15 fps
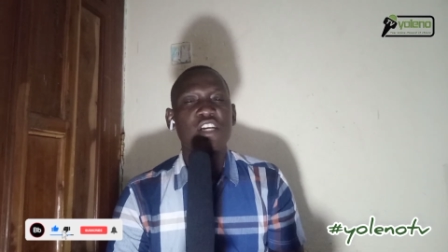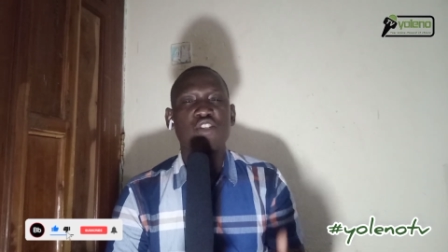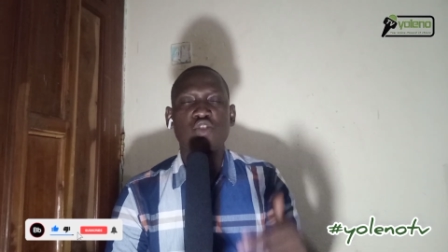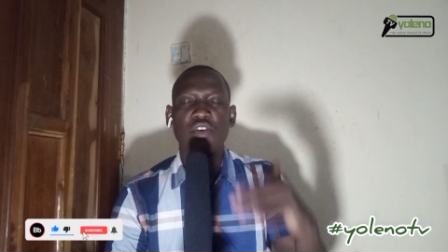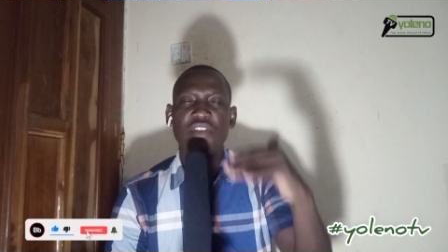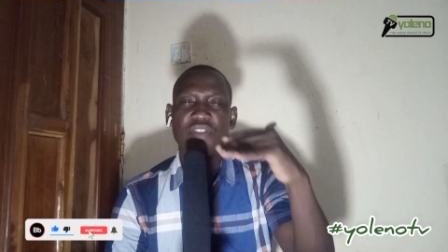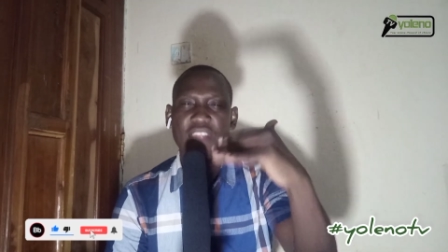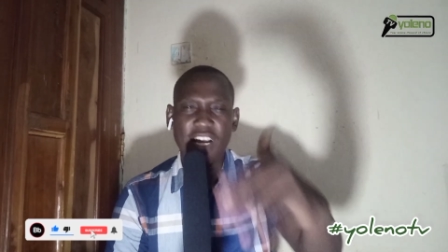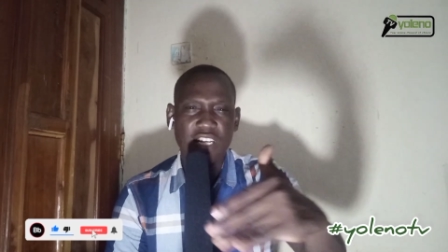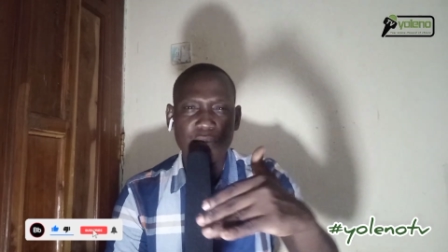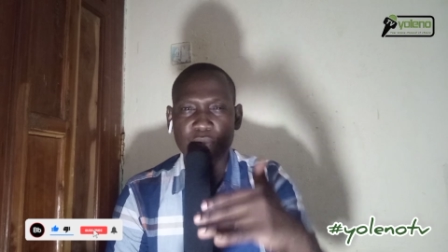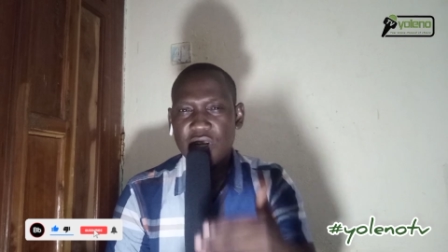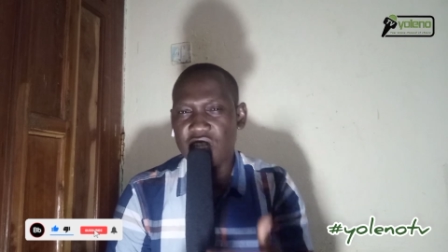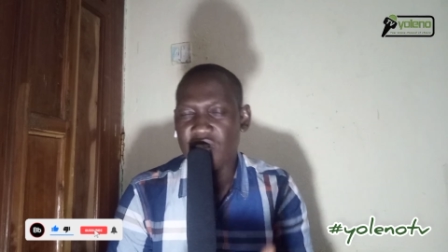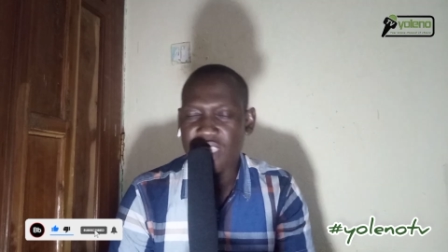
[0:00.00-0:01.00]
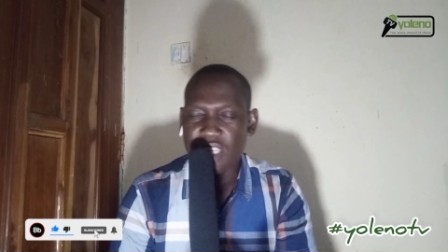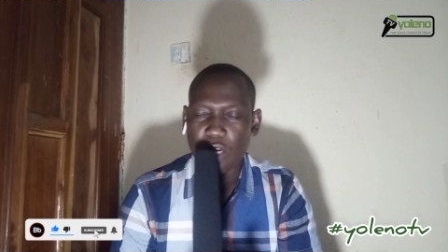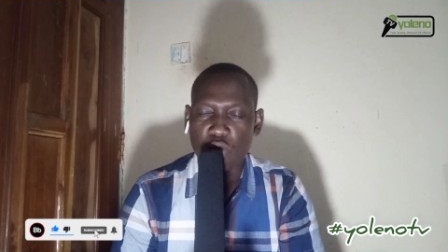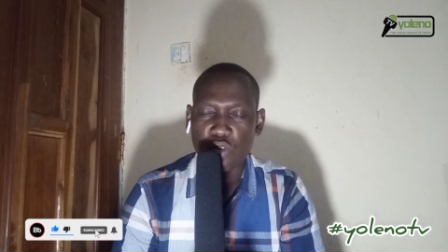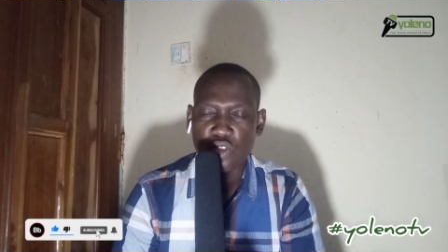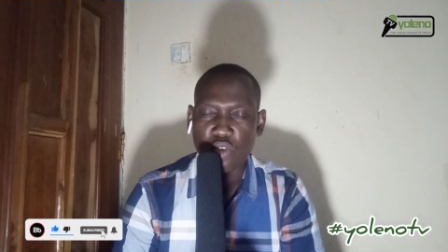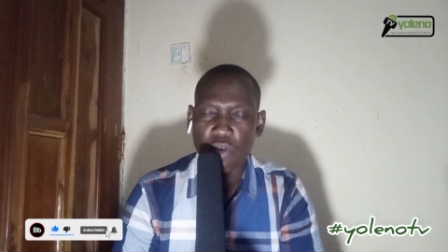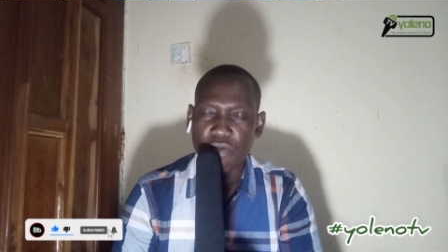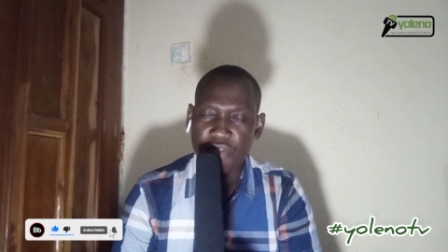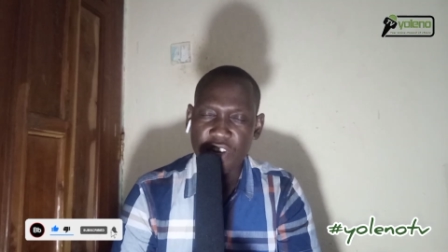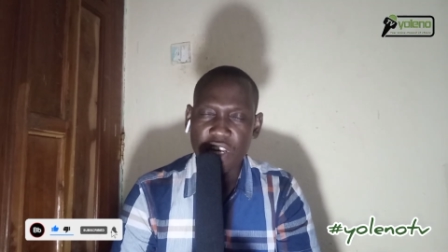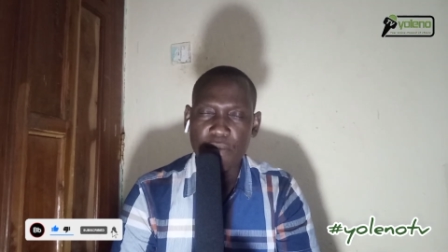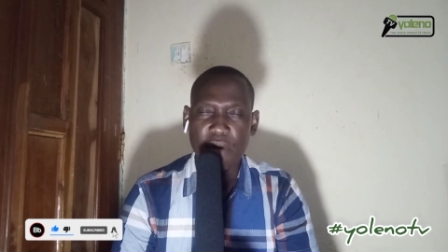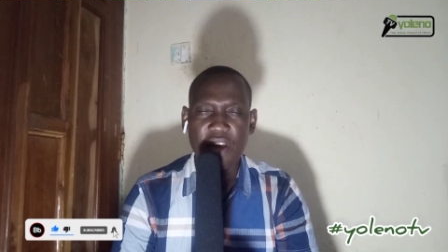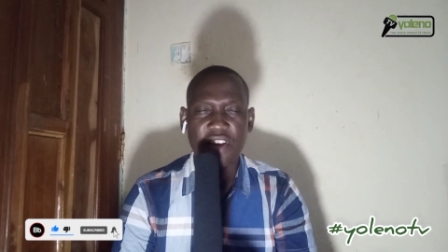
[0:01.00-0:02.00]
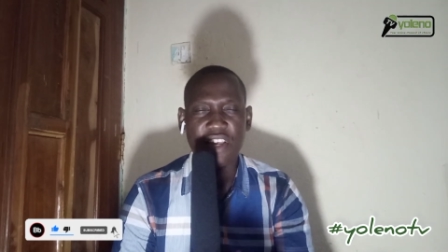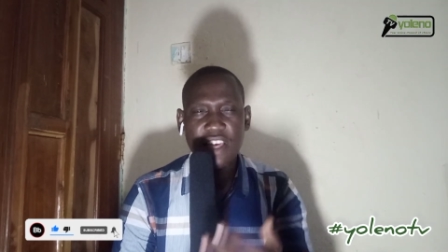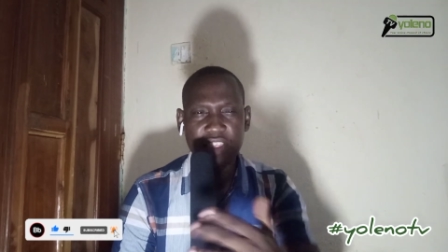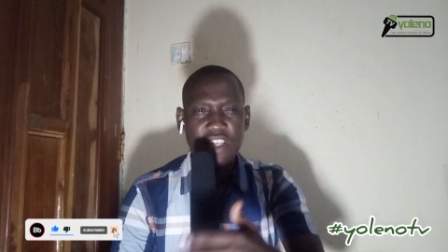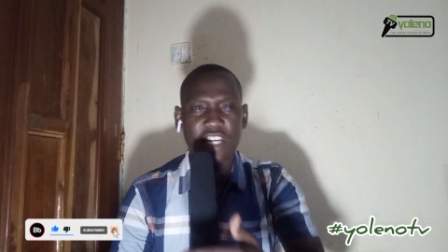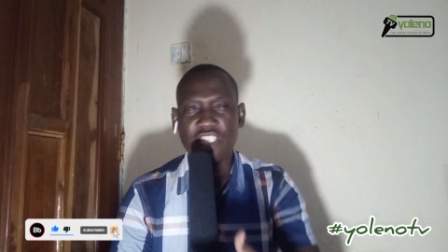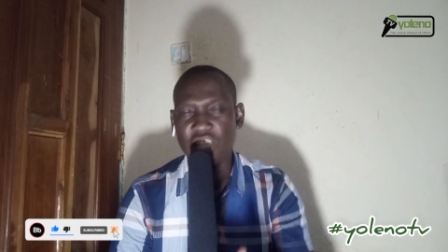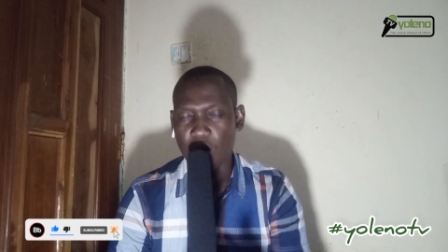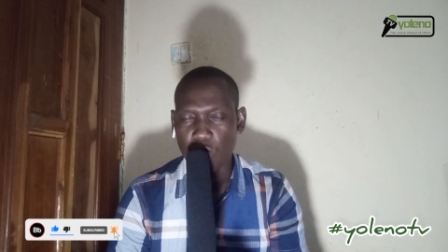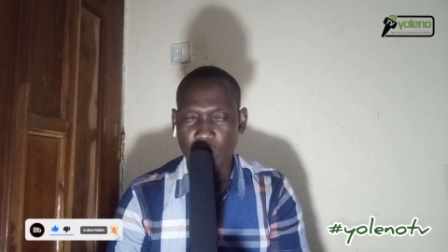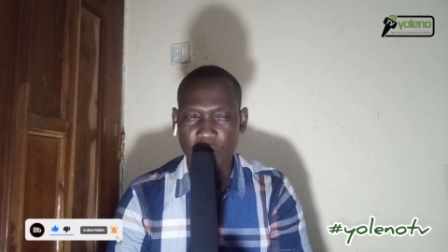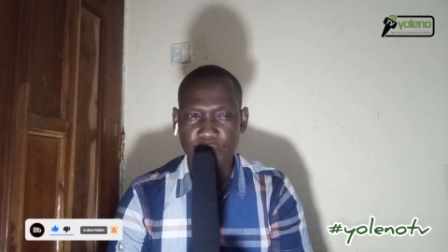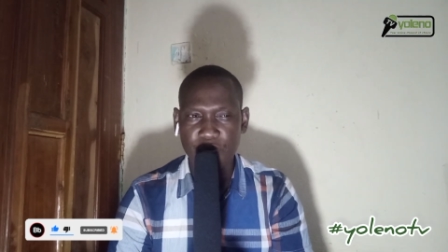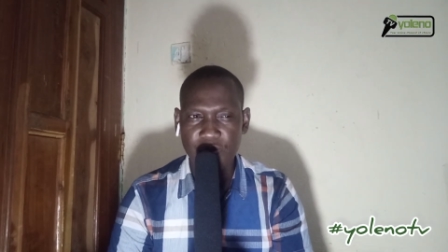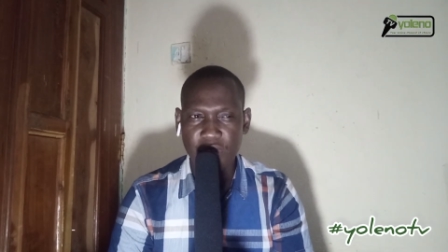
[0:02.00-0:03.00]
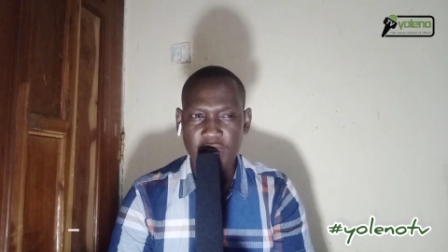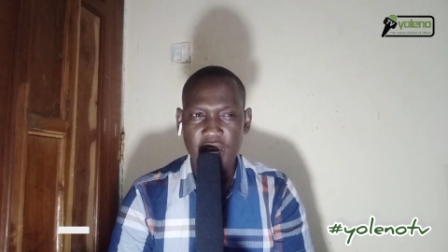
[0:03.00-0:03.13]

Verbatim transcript: So in that meeting that was convened by Rigathi Gachagua,